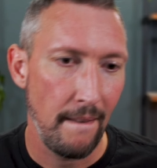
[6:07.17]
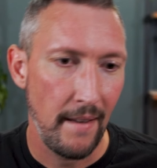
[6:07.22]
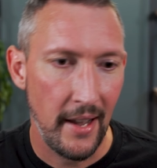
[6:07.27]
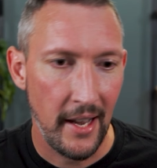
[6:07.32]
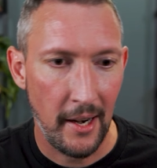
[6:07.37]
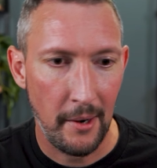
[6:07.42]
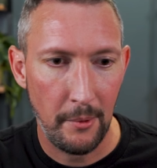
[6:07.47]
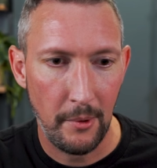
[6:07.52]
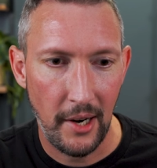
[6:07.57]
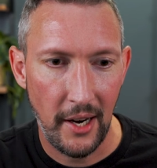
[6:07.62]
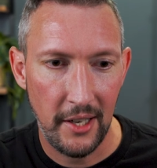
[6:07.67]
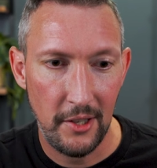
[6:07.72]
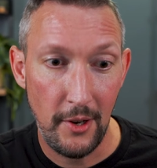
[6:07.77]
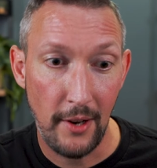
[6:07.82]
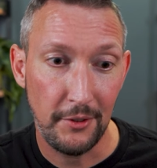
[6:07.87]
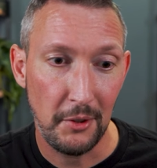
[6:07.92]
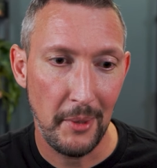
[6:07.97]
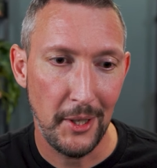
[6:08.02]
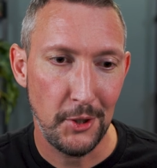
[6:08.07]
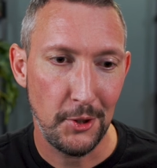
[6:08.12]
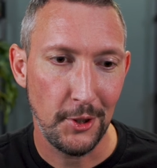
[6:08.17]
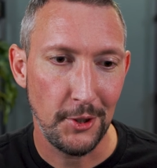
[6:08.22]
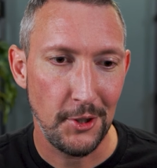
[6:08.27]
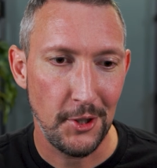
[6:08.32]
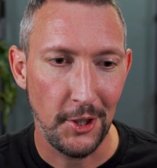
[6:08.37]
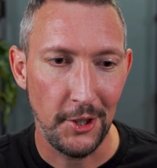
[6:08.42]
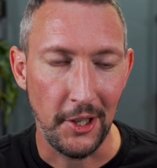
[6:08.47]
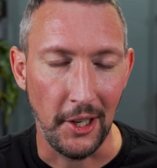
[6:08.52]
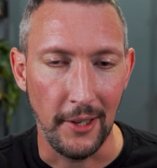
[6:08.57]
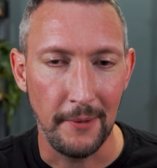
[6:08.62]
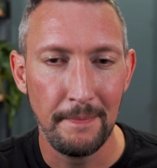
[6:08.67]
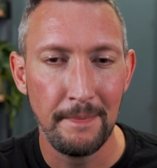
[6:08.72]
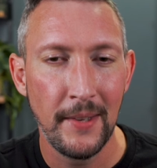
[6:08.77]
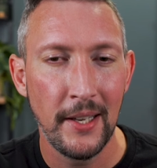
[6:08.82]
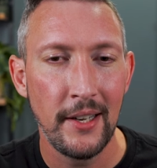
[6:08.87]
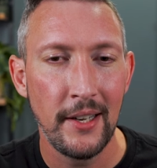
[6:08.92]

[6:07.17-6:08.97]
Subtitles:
And you have to make sure it's turned on.